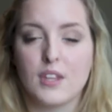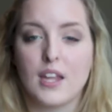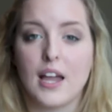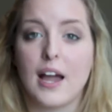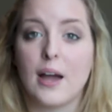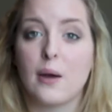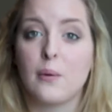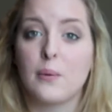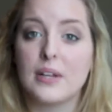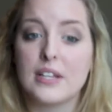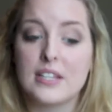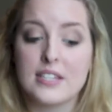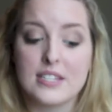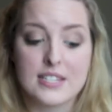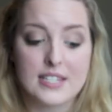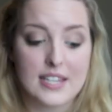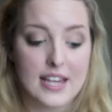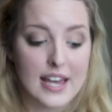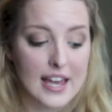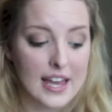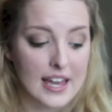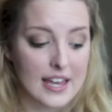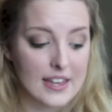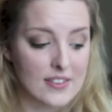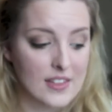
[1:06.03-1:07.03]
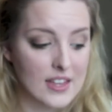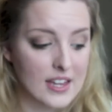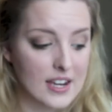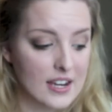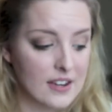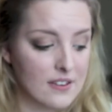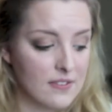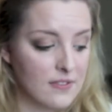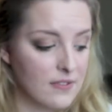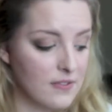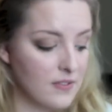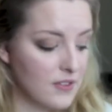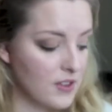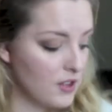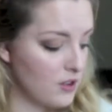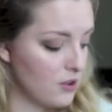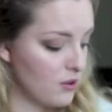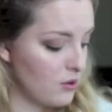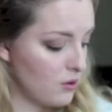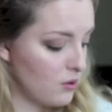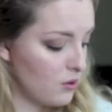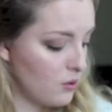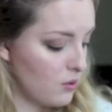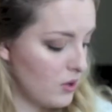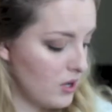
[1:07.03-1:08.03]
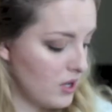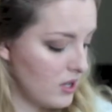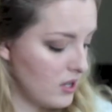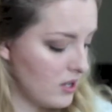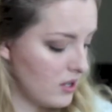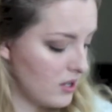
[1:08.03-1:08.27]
will say that if you